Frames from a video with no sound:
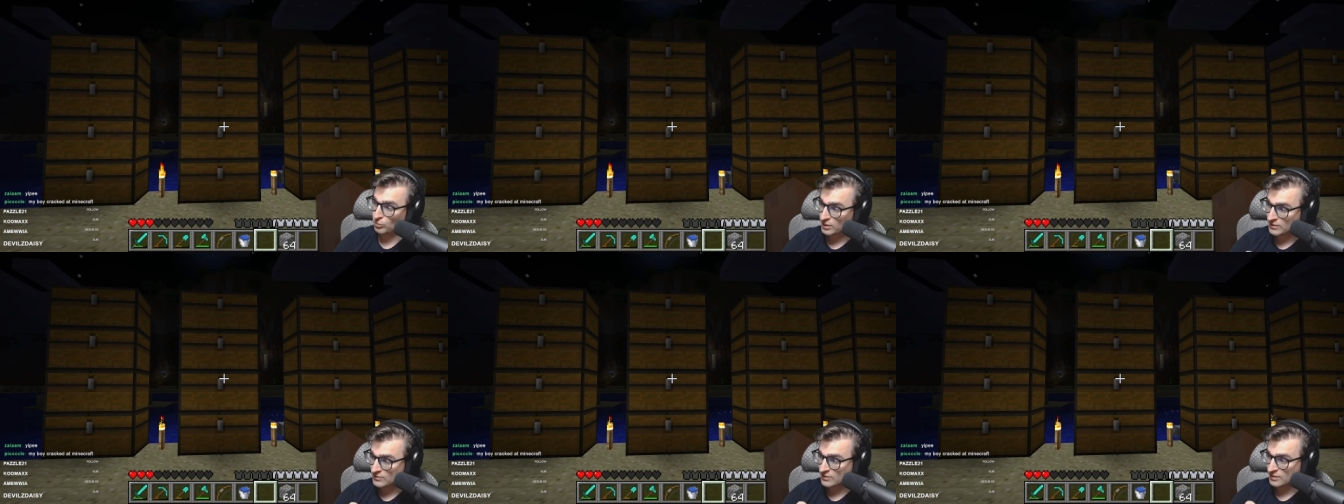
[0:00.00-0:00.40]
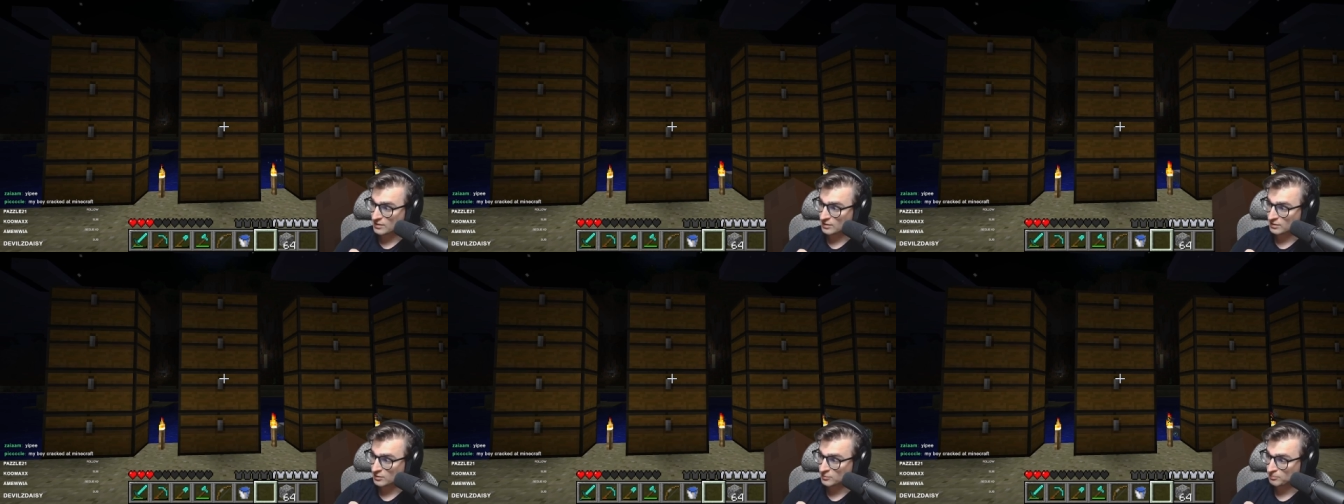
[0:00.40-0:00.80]
Those
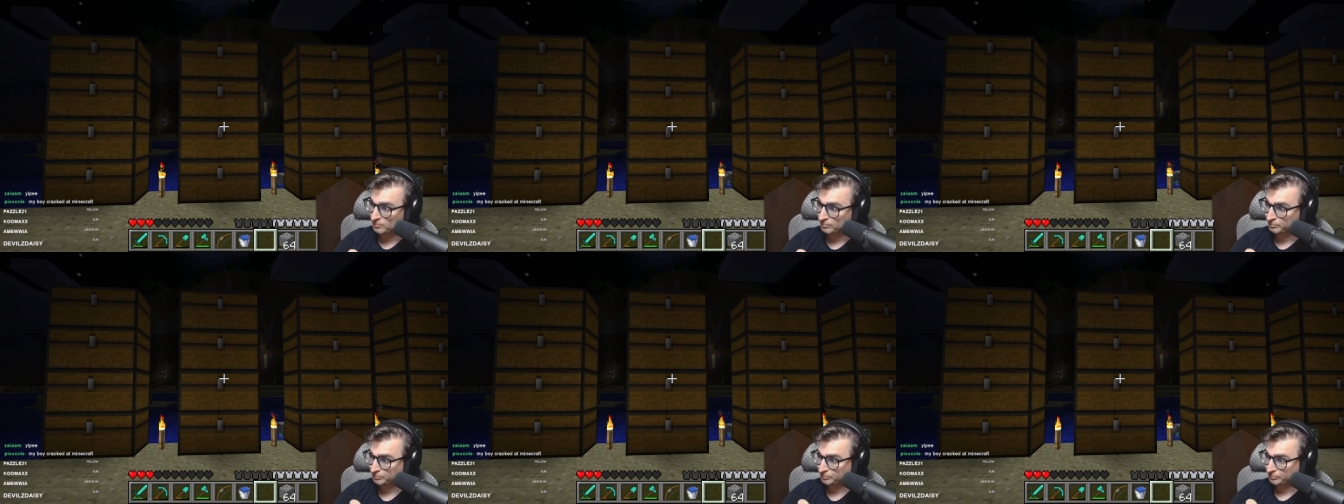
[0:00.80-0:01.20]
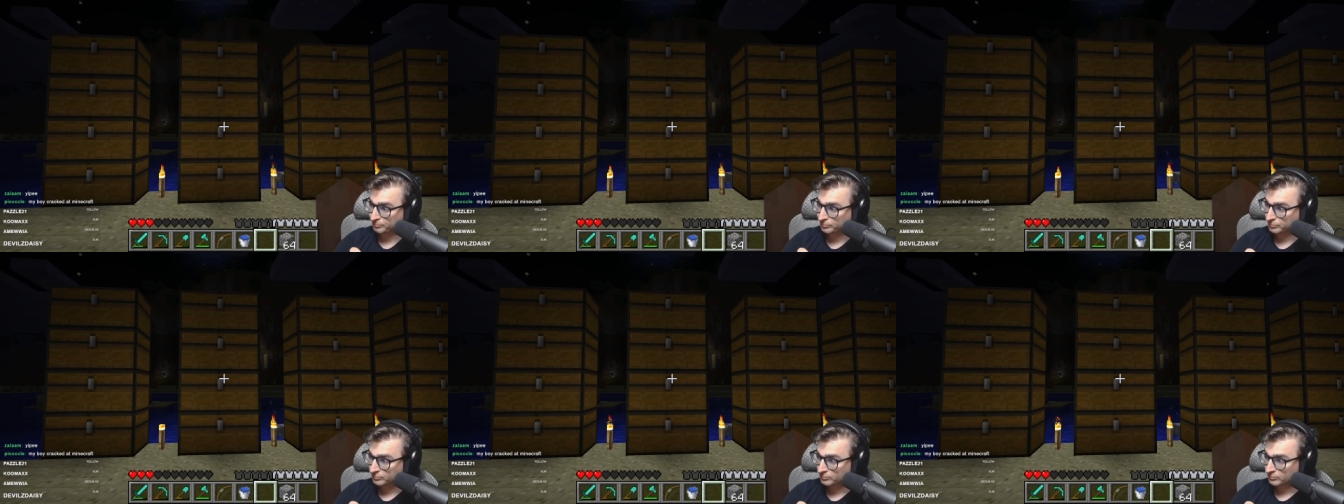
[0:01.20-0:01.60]
updates are
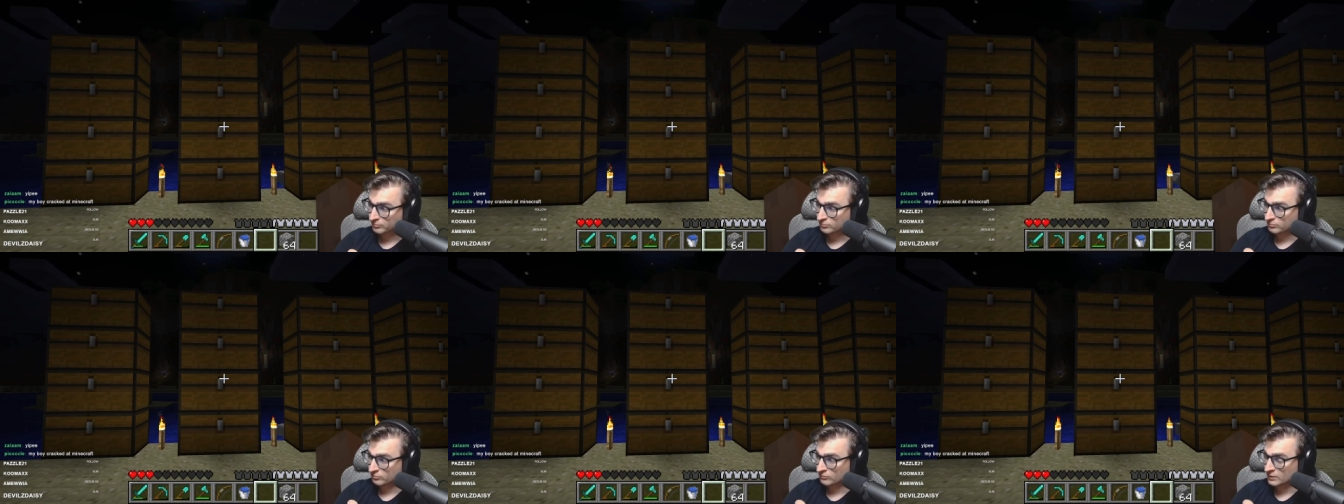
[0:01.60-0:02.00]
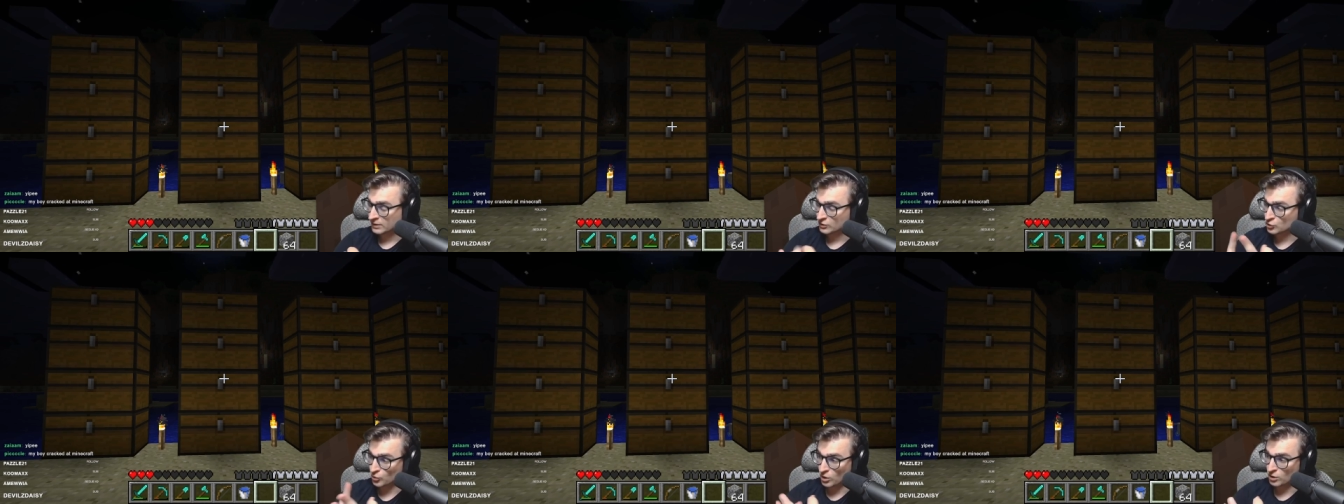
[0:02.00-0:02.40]
going to be
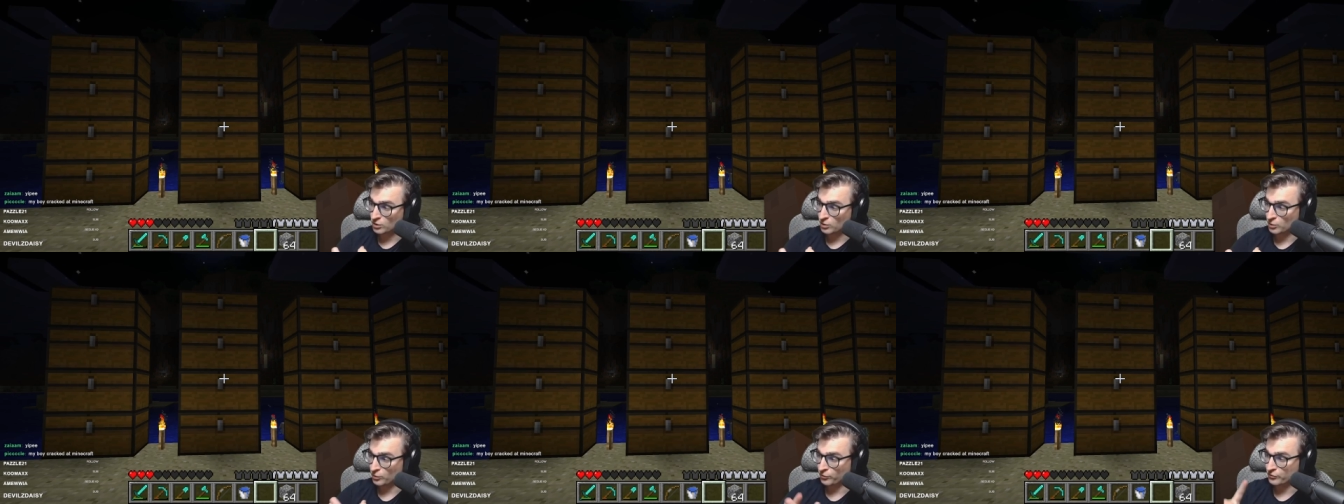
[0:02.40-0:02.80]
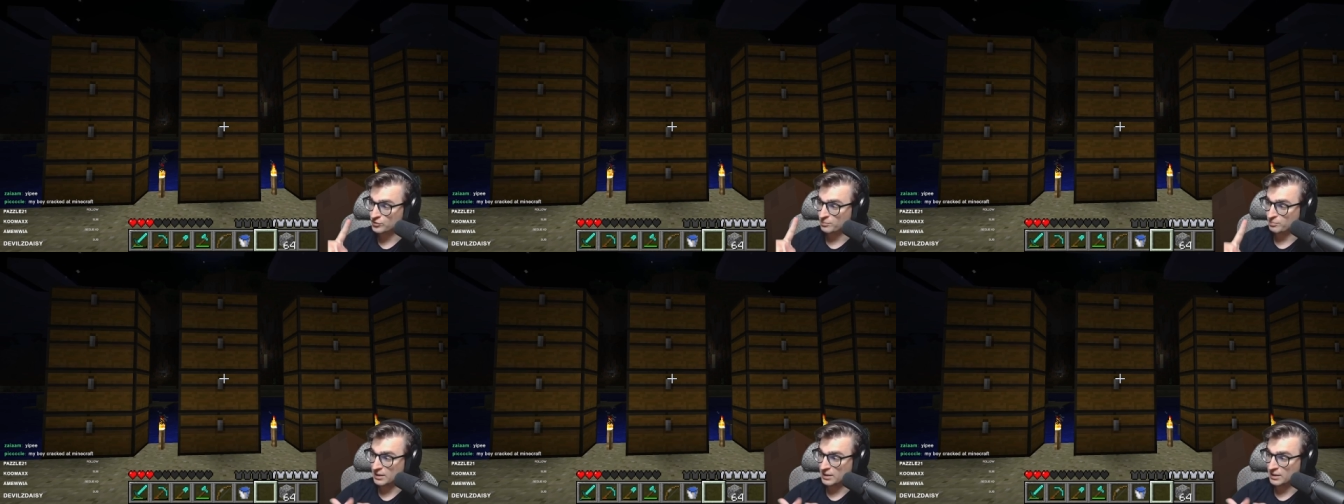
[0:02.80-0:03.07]
huge.